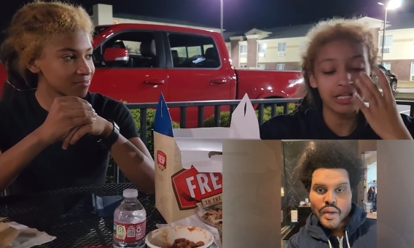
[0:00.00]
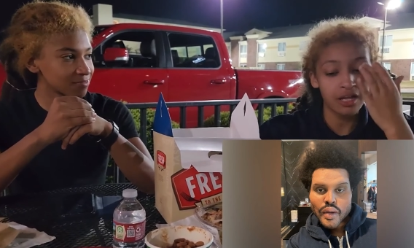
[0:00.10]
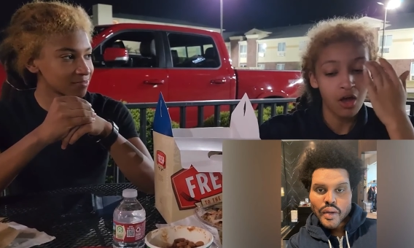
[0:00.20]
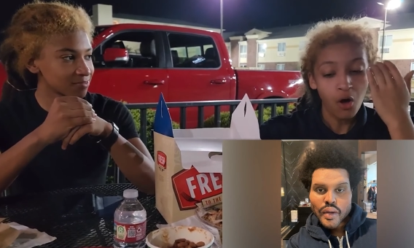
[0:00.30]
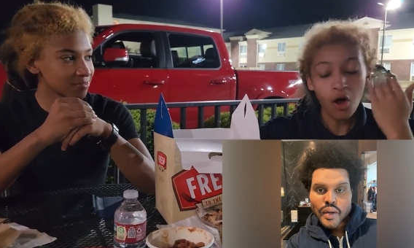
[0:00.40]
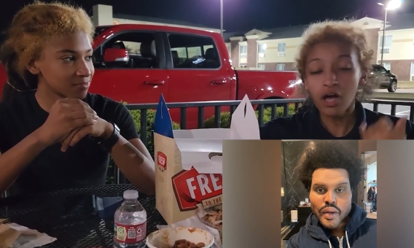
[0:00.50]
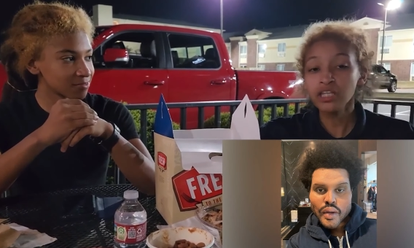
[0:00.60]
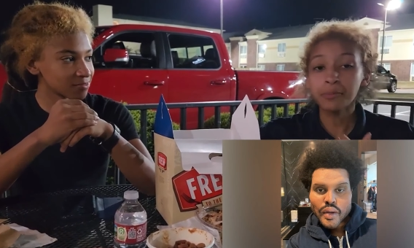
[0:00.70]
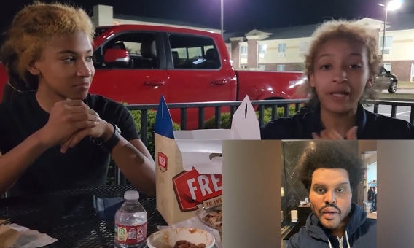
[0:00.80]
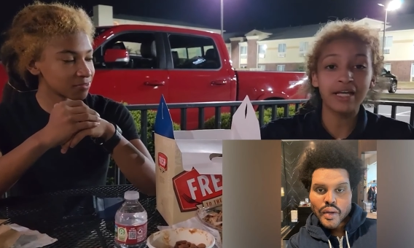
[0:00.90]
Speaker 1: did all
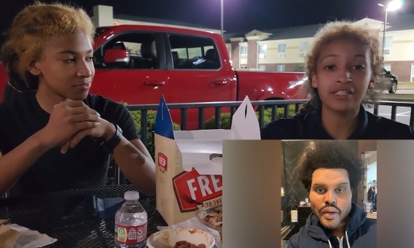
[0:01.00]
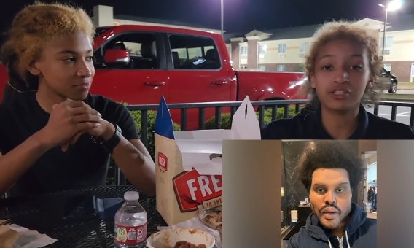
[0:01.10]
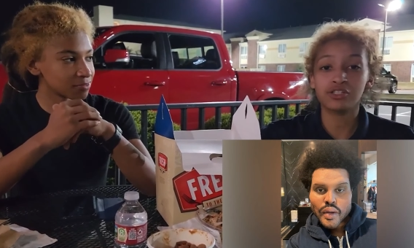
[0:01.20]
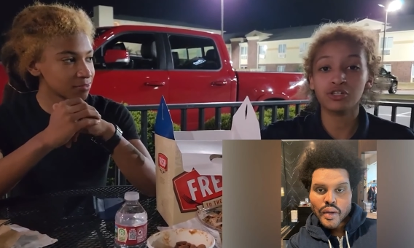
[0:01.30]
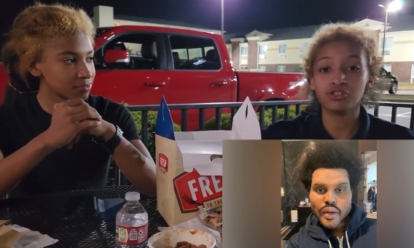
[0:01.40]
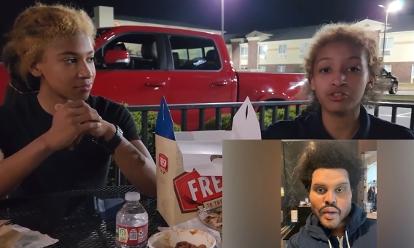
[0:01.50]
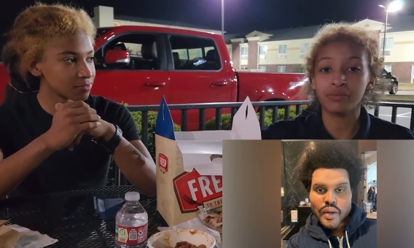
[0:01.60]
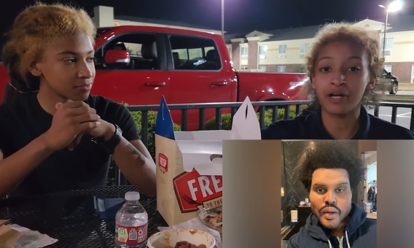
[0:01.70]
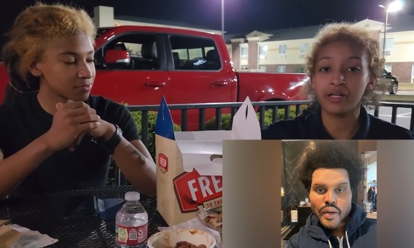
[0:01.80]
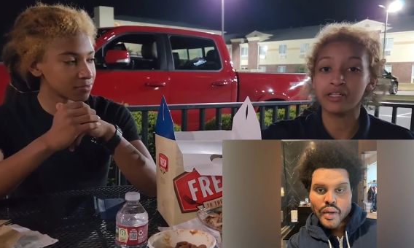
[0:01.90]
the plastic
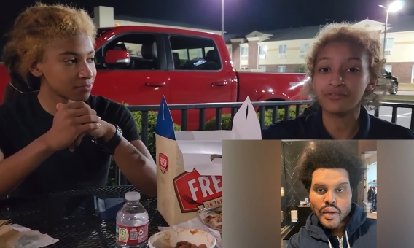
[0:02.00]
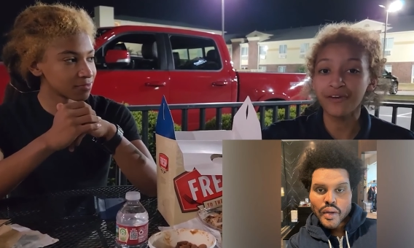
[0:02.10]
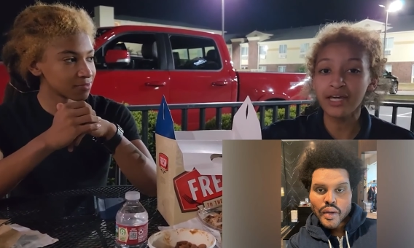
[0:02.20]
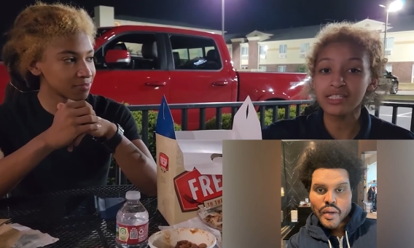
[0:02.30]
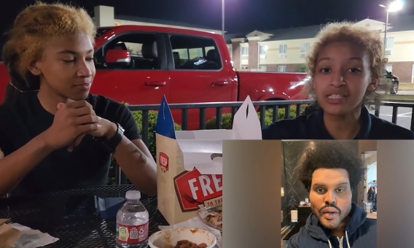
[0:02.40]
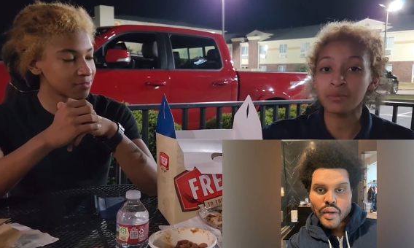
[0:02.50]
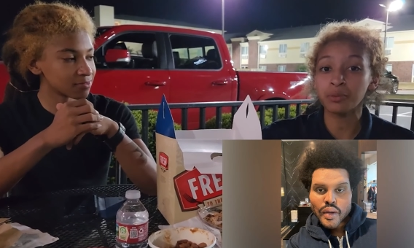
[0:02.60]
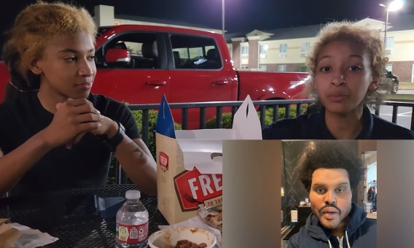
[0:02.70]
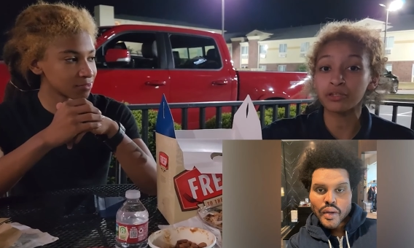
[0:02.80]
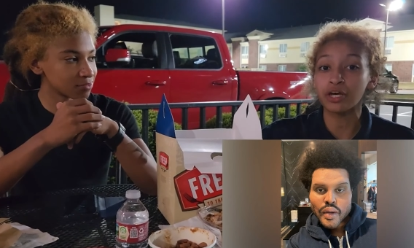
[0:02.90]
surgery around his face, and
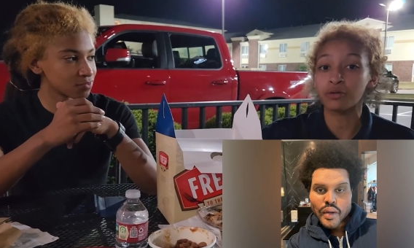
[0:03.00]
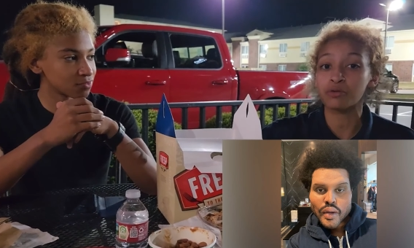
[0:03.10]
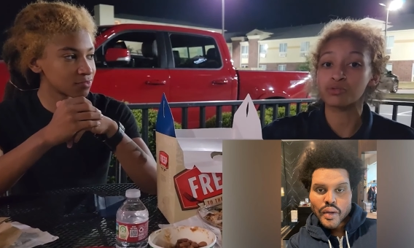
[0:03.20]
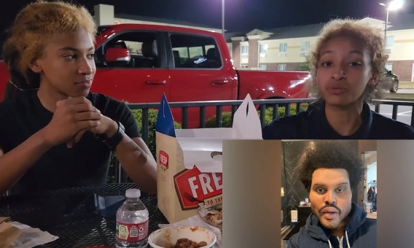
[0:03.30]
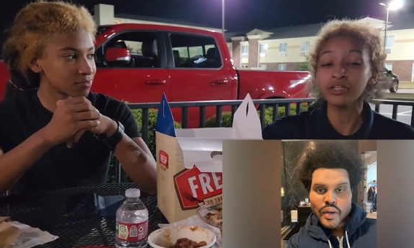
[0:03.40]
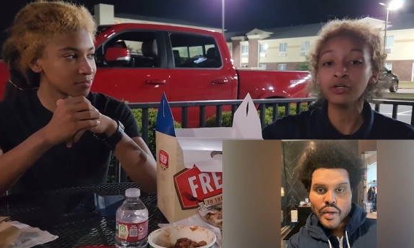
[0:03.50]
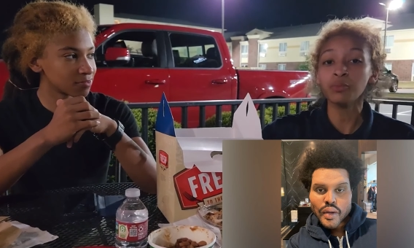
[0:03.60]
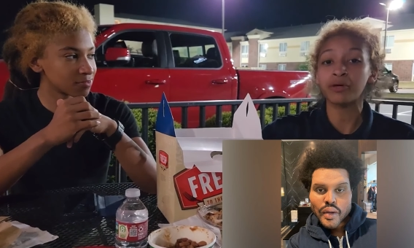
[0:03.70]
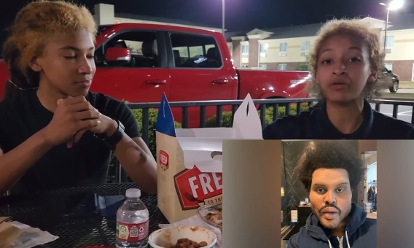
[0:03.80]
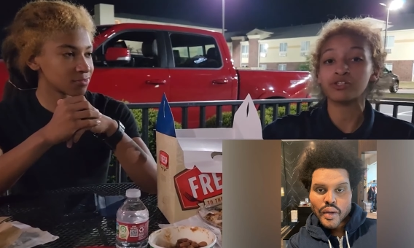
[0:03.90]
people thought it was
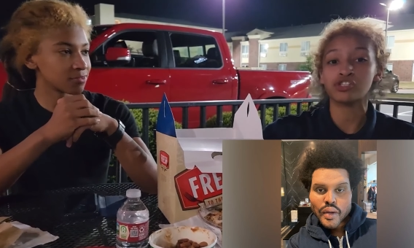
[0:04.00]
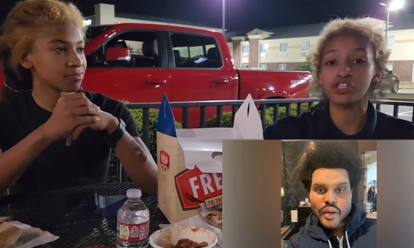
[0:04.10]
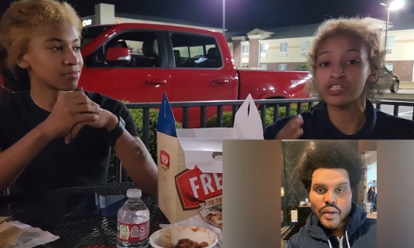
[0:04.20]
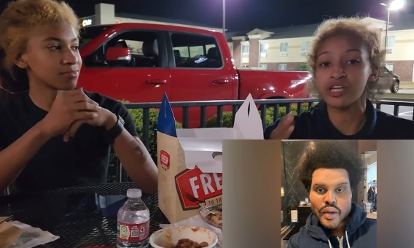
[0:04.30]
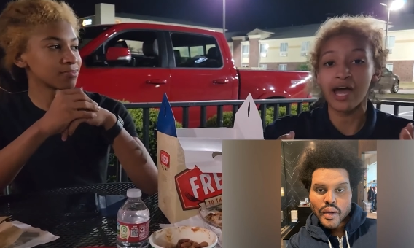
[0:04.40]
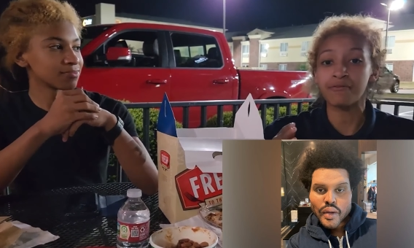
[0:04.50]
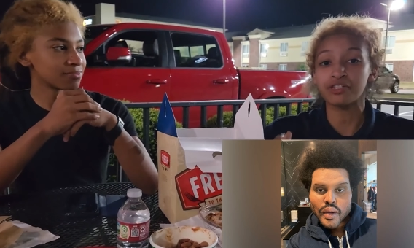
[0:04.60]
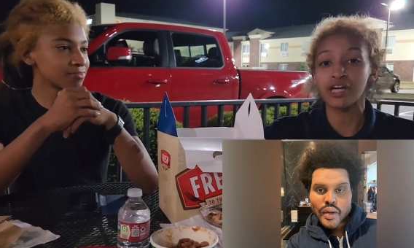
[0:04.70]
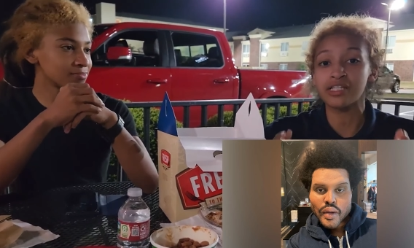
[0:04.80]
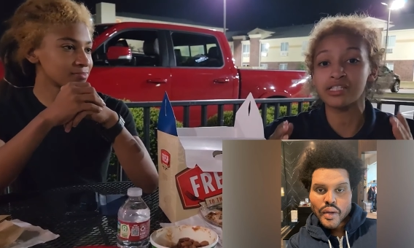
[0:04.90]
real, but it was just to
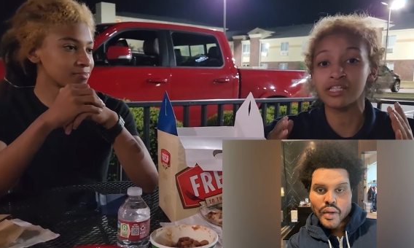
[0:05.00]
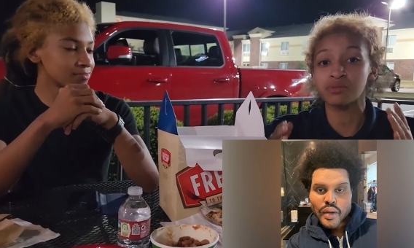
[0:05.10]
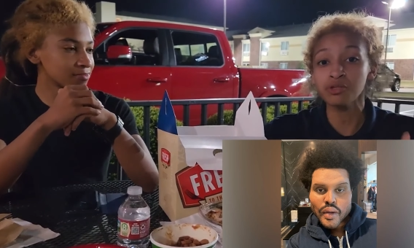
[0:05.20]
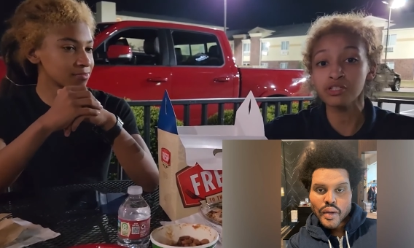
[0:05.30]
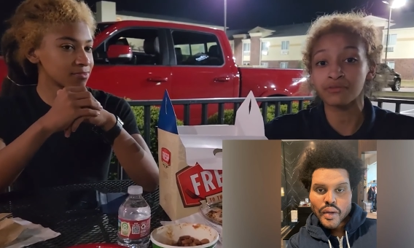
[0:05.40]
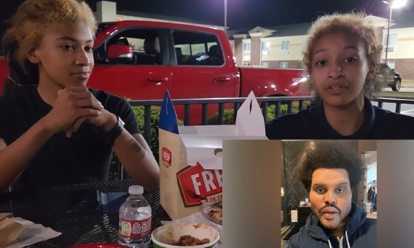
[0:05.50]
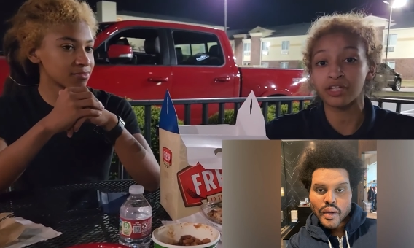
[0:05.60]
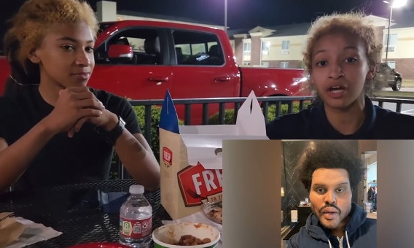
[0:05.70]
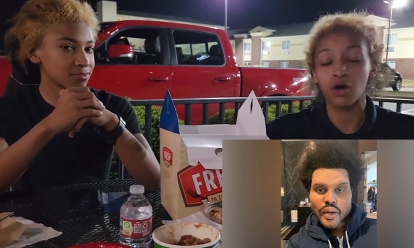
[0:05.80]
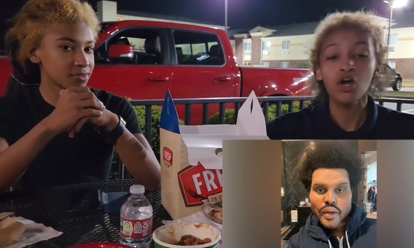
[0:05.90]
advertise his music
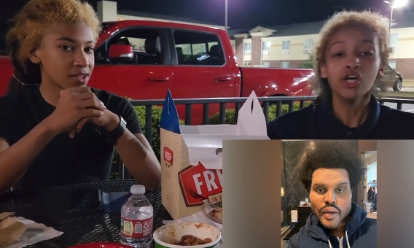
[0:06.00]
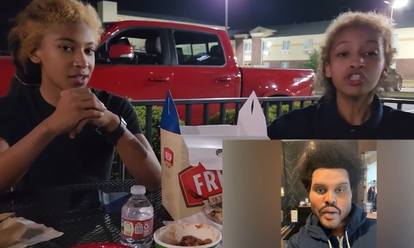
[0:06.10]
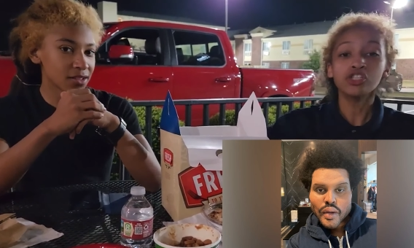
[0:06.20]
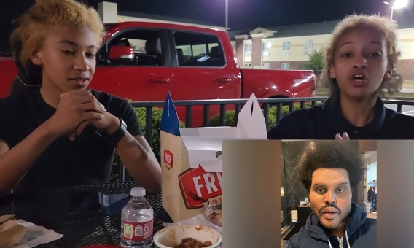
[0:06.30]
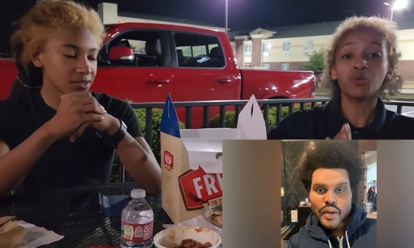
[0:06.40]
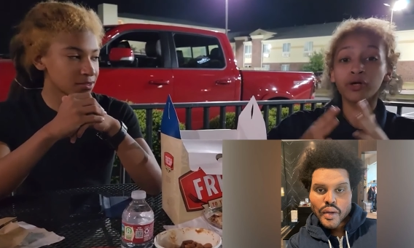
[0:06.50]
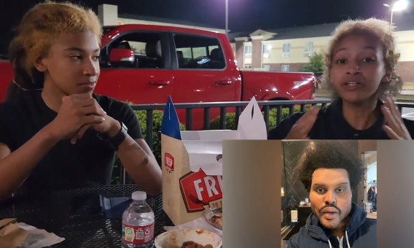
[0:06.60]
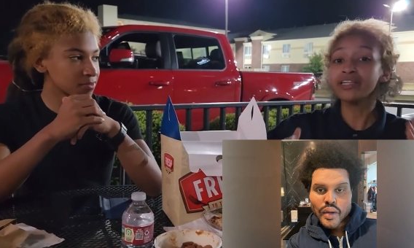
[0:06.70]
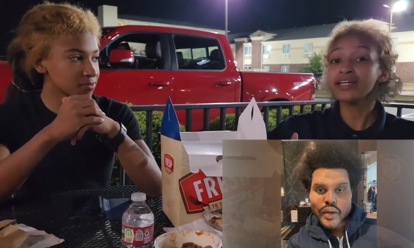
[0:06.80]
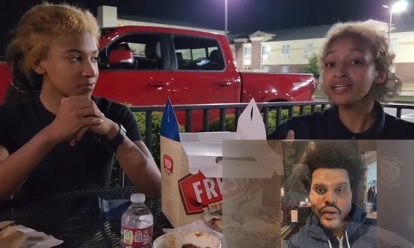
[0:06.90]
video. So
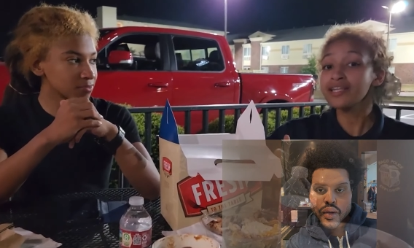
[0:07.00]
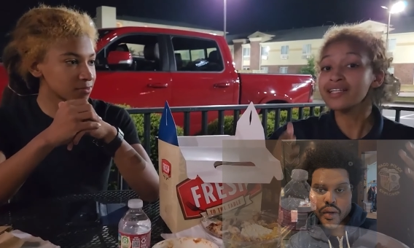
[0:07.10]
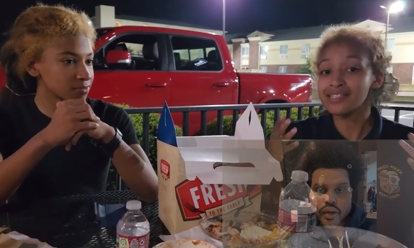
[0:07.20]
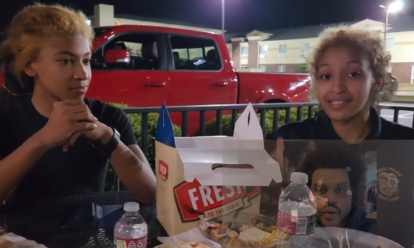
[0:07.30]
we're thinking that's